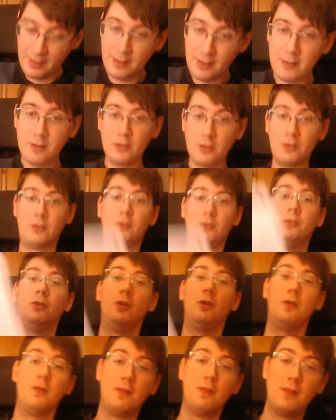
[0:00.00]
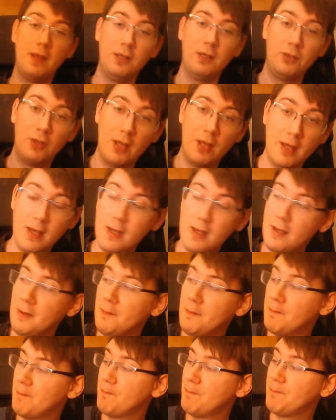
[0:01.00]
So this here
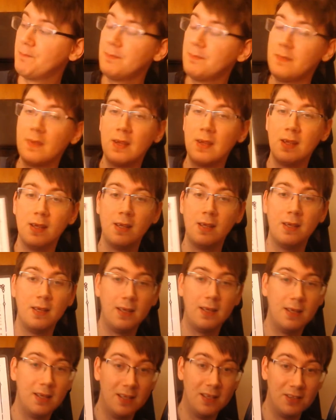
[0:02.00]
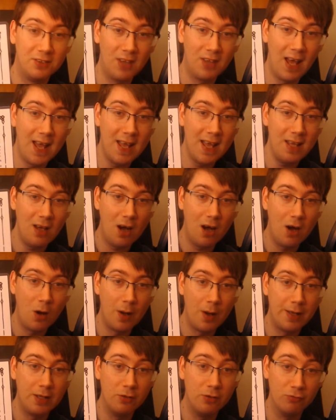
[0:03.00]
is AI
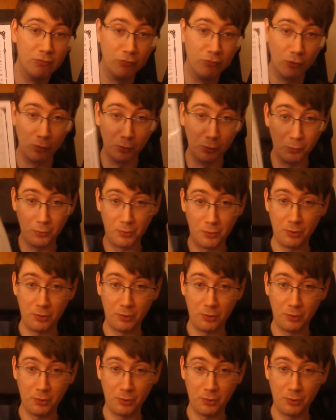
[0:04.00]
rules.